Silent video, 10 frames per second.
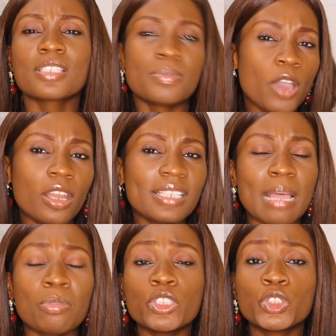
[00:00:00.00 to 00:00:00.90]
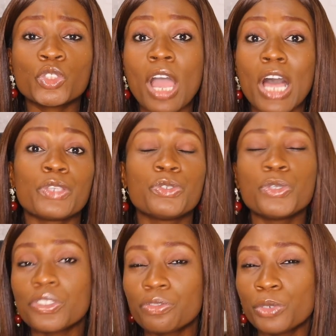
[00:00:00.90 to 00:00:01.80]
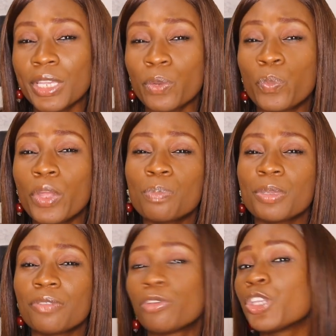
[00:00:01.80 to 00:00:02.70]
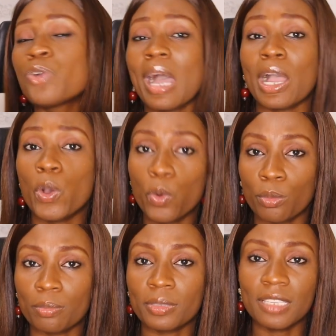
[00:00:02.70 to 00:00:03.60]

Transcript: To be honest, I'm not sure how useful it will be for you at home,